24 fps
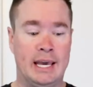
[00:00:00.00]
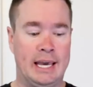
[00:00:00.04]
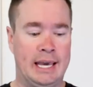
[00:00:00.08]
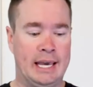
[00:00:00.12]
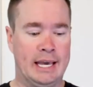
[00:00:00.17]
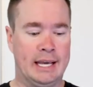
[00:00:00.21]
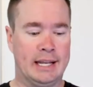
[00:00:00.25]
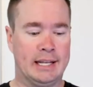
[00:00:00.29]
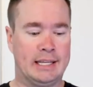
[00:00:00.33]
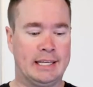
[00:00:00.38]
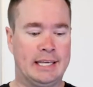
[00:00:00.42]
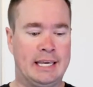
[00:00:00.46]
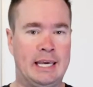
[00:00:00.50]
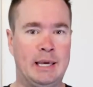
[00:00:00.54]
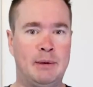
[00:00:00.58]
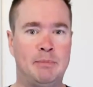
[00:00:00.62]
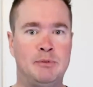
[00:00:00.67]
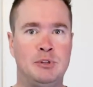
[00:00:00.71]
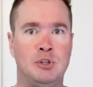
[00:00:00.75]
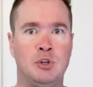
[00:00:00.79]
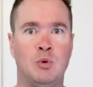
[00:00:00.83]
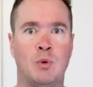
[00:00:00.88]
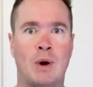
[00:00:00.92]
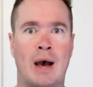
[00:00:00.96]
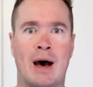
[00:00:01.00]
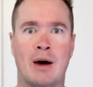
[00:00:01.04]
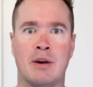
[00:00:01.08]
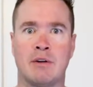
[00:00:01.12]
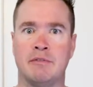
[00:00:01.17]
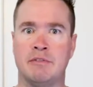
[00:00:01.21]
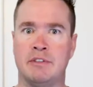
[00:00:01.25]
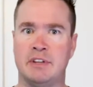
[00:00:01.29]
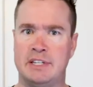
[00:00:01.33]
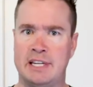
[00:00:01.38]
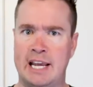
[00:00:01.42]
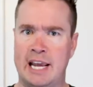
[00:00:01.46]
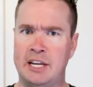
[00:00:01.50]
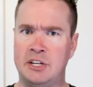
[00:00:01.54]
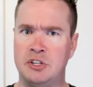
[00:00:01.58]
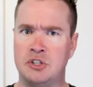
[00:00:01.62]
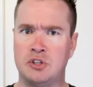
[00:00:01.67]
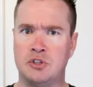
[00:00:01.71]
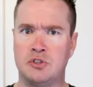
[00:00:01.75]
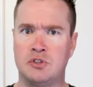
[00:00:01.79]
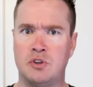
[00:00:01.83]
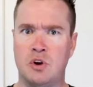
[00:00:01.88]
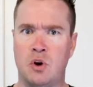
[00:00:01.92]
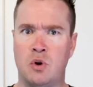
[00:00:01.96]
It keeps you out of the
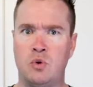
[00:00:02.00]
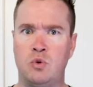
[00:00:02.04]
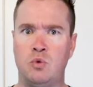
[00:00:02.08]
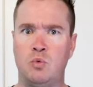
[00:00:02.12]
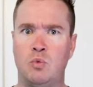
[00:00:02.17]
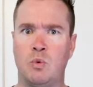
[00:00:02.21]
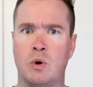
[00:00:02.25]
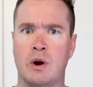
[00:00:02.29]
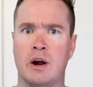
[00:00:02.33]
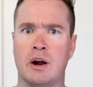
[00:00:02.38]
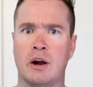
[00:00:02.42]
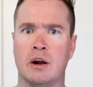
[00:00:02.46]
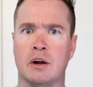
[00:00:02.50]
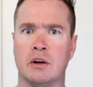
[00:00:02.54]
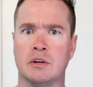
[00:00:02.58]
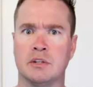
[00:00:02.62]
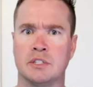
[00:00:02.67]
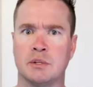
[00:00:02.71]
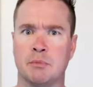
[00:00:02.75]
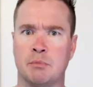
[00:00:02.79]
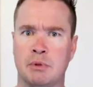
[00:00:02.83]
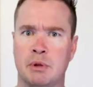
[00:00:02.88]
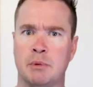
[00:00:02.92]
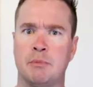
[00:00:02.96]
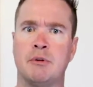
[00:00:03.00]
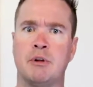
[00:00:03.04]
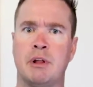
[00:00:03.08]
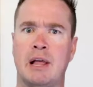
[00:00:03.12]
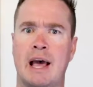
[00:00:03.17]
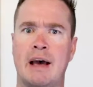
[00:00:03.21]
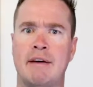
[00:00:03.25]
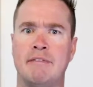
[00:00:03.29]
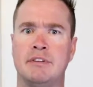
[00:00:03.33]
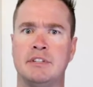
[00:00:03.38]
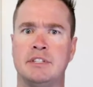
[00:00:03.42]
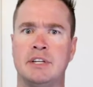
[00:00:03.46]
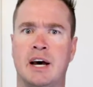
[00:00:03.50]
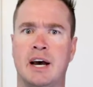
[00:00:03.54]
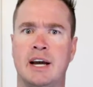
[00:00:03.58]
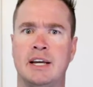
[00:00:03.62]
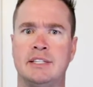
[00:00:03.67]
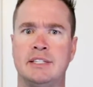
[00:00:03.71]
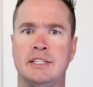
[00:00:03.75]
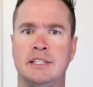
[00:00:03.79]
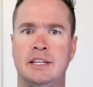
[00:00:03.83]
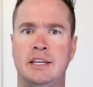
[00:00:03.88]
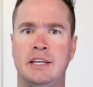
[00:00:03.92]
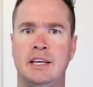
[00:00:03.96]
danger zone where subliminal
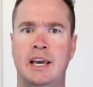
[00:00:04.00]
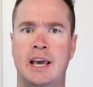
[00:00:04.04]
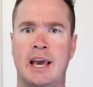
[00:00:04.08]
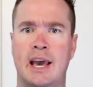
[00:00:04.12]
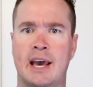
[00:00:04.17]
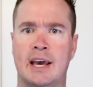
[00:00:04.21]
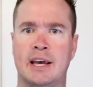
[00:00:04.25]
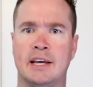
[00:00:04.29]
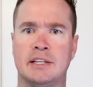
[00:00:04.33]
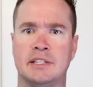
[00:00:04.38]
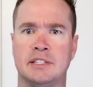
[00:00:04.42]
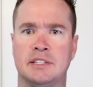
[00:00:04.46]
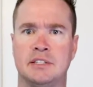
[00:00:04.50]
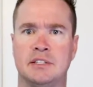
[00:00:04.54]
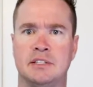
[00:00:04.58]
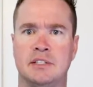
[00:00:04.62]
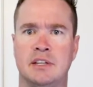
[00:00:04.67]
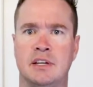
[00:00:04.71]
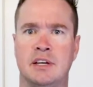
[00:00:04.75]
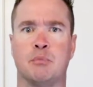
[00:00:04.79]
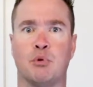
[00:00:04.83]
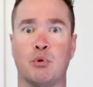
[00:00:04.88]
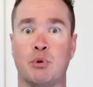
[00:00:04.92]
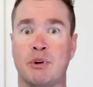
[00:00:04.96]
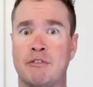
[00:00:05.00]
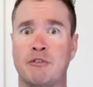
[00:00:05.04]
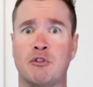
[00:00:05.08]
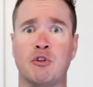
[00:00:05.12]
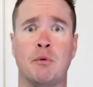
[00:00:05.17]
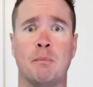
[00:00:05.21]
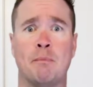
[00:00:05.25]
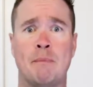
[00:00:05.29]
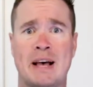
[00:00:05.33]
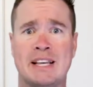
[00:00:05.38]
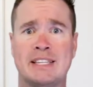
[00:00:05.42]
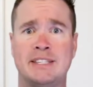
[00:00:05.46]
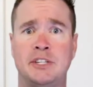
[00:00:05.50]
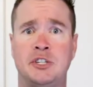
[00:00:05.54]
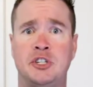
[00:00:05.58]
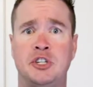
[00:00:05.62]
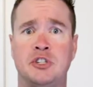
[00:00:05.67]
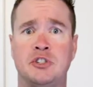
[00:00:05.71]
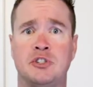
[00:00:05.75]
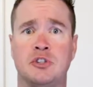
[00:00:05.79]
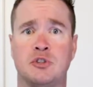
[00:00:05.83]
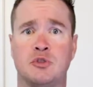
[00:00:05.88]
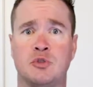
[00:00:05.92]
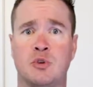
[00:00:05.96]
advertising and peripheral
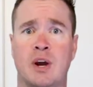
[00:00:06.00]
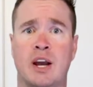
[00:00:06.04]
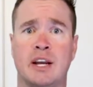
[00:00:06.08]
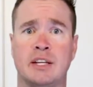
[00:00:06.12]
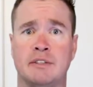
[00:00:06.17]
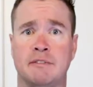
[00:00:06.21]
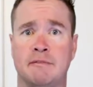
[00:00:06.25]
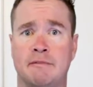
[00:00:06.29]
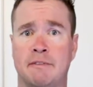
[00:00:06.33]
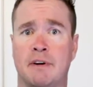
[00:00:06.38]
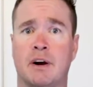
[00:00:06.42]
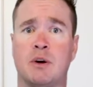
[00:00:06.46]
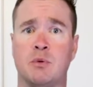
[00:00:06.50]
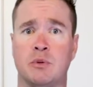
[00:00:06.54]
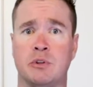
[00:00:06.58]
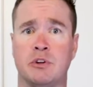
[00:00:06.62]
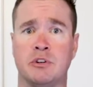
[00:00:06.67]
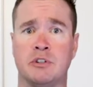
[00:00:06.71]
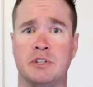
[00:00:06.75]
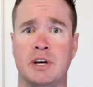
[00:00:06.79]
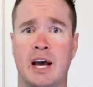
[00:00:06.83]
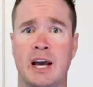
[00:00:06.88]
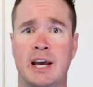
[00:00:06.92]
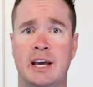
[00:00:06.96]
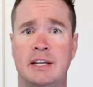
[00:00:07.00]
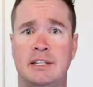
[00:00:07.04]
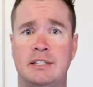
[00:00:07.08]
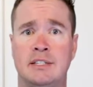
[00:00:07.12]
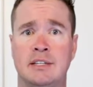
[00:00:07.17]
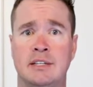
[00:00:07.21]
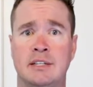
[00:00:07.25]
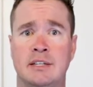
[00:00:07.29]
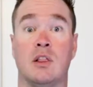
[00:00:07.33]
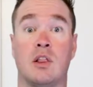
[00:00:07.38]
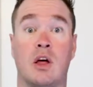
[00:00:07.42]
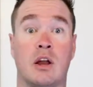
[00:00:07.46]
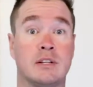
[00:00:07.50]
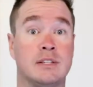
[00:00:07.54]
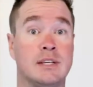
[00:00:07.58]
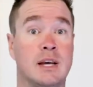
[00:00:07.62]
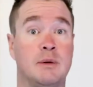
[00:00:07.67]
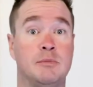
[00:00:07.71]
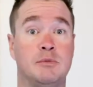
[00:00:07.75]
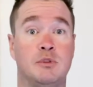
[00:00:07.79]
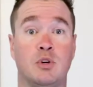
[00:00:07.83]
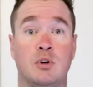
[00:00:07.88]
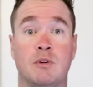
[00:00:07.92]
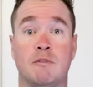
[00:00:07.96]
messages are trying to fuck with your diet. A lot of
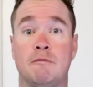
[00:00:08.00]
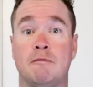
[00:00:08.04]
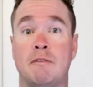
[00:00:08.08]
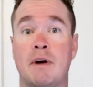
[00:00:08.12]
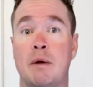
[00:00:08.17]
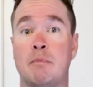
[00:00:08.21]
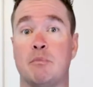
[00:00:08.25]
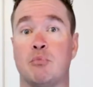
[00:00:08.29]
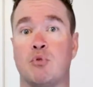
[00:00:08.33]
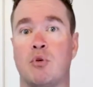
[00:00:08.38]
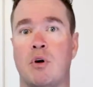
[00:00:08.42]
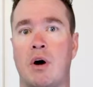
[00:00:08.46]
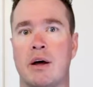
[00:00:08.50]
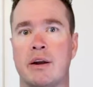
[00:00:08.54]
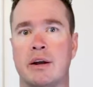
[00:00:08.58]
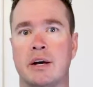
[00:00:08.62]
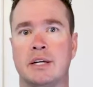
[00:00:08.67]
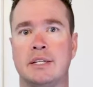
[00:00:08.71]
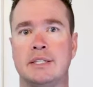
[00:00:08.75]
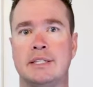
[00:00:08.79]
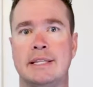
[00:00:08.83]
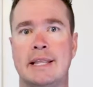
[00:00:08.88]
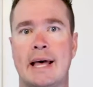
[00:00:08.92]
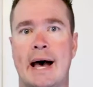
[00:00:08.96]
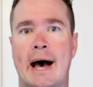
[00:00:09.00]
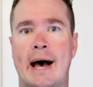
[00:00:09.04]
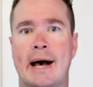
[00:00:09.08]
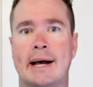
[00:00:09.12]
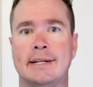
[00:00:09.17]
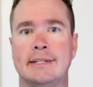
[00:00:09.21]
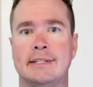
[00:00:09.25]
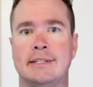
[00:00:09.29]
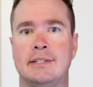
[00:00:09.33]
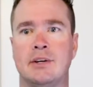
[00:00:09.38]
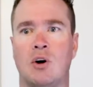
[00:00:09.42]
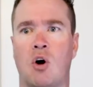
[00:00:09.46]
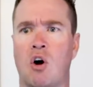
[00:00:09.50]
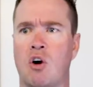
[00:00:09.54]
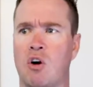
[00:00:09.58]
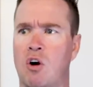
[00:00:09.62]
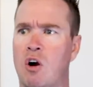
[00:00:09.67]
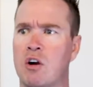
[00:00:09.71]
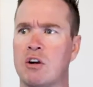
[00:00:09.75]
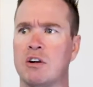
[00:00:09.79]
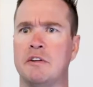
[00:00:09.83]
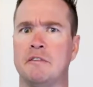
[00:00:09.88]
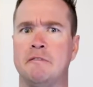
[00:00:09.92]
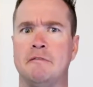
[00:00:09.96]
times you can find products that are
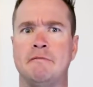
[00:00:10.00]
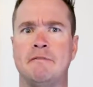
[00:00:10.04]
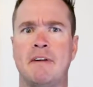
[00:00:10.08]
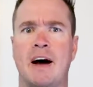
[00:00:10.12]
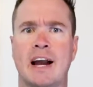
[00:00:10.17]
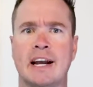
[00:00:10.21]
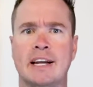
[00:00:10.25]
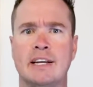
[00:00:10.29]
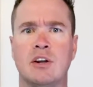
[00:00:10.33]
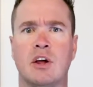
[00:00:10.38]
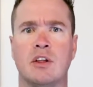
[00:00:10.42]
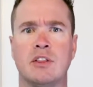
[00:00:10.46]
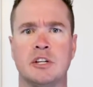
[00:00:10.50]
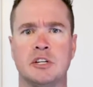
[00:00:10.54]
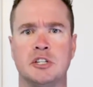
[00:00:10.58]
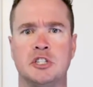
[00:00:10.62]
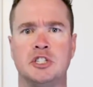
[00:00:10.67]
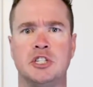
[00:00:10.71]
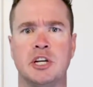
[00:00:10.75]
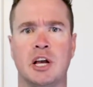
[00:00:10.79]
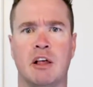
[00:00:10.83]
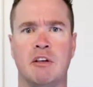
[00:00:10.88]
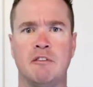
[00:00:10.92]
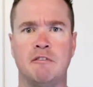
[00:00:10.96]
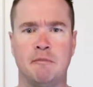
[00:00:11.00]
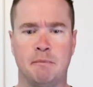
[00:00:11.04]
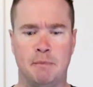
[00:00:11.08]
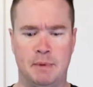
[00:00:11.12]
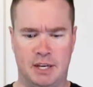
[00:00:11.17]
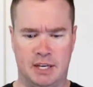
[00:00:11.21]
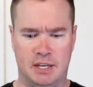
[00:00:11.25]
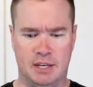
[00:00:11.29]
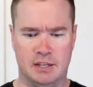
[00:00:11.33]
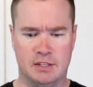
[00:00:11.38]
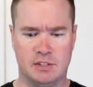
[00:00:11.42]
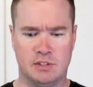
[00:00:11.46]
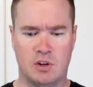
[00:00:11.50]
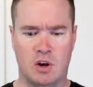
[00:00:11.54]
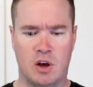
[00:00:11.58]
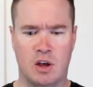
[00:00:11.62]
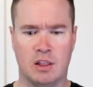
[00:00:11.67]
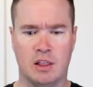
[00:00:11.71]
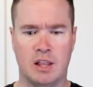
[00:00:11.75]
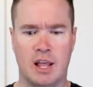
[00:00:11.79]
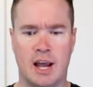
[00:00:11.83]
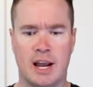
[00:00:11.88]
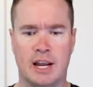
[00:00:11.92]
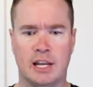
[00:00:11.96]
hard to find on the shelf because
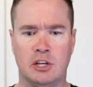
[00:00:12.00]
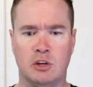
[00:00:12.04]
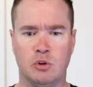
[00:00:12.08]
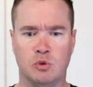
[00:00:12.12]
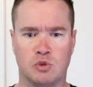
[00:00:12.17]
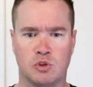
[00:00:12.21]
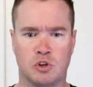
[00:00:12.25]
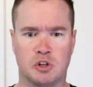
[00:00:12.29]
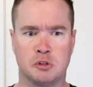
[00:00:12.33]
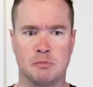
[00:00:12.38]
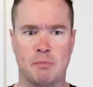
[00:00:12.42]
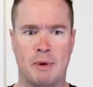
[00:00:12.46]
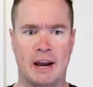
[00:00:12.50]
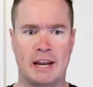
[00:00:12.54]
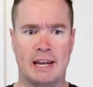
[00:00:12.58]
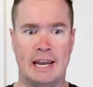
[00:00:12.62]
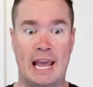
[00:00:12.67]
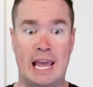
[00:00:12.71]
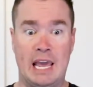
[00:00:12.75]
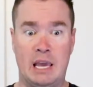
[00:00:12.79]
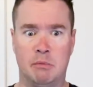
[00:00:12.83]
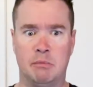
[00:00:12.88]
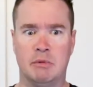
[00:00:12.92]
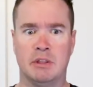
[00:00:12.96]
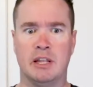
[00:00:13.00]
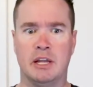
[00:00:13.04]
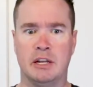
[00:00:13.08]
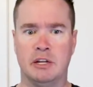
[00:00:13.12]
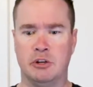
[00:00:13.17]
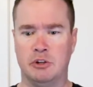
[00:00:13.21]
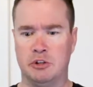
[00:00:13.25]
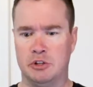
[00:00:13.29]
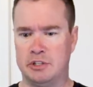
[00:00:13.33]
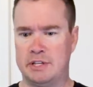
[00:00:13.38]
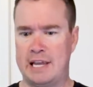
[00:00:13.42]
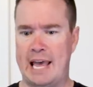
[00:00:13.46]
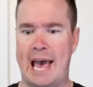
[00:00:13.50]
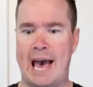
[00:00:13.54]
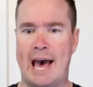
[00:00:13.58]
online you search by name and then you just